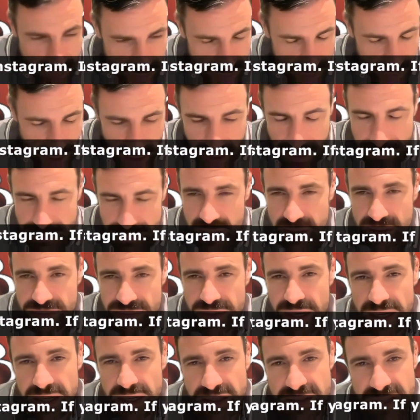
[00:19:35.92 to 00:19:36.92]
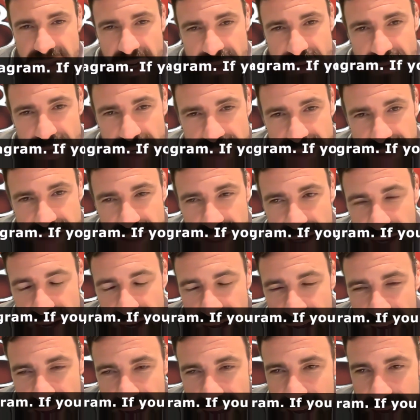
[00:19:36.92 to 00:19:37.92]
I'm sort of getting sidetracked here.
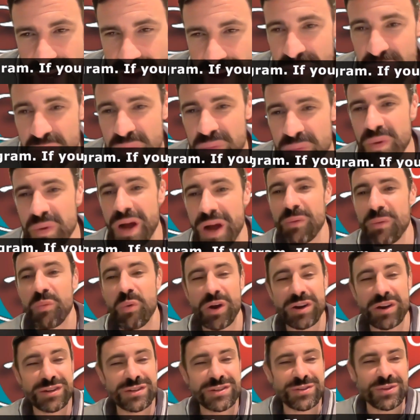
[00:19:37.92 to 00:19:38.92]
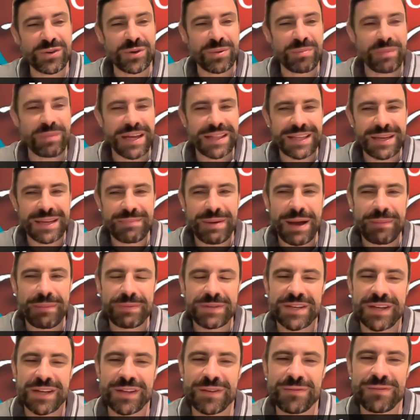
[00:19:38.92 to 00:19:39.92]
I wanted to talk mainly about
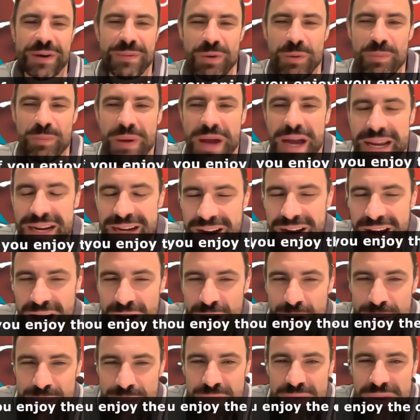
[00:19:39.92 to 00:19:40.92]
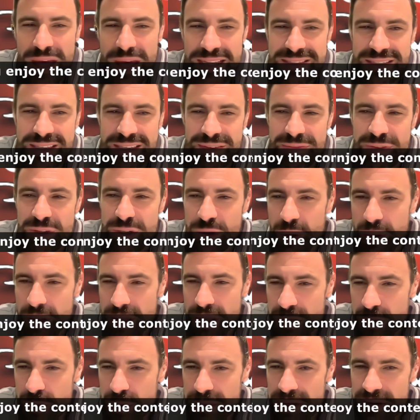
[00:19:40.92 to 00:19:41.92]
patellofemoral pain, and I hope that's given you a
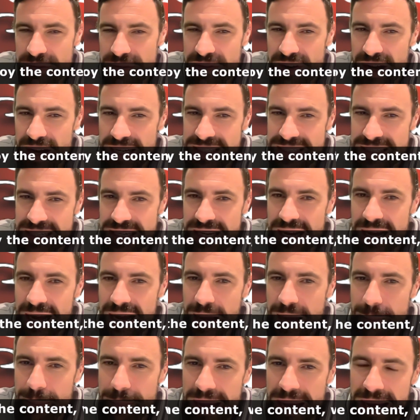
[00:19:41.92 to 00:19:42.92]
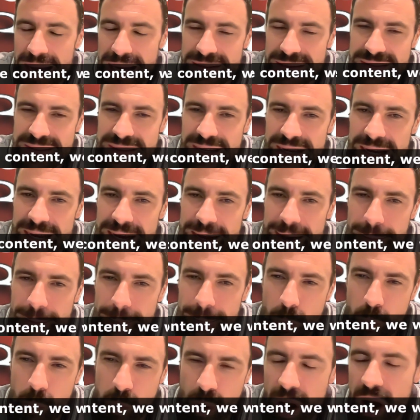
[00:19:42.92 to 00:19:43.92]
little bit of an idea about
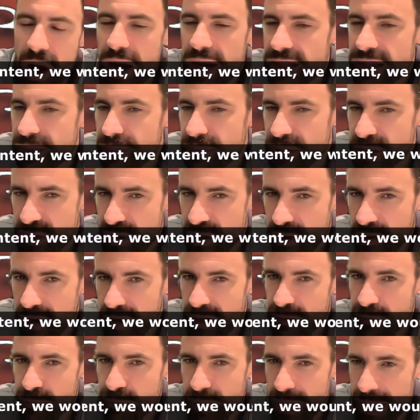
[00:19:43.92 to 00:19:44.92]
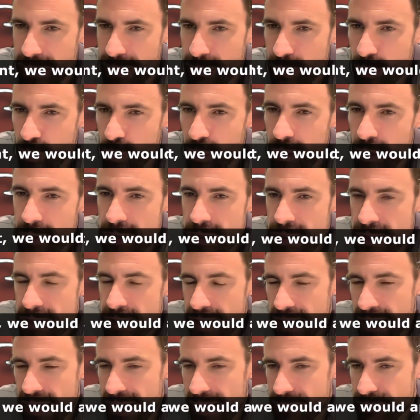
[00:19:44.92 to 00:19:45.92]
why the majority of people
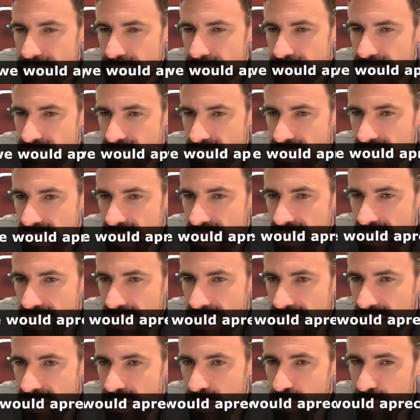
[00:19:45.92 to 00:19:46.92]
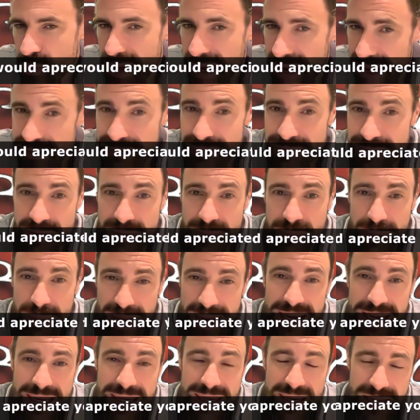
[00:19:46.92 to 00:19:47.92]
who have
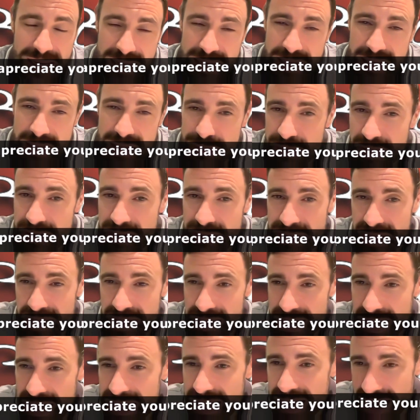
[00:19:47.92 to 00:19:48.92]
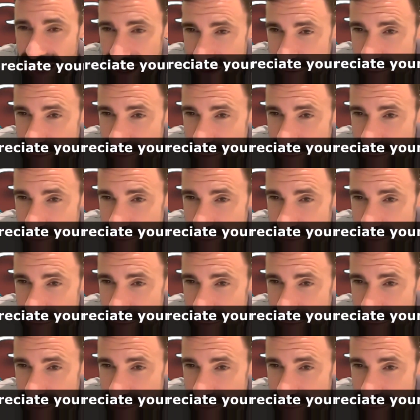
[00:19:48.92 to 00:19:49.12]
pain in the front of their knee have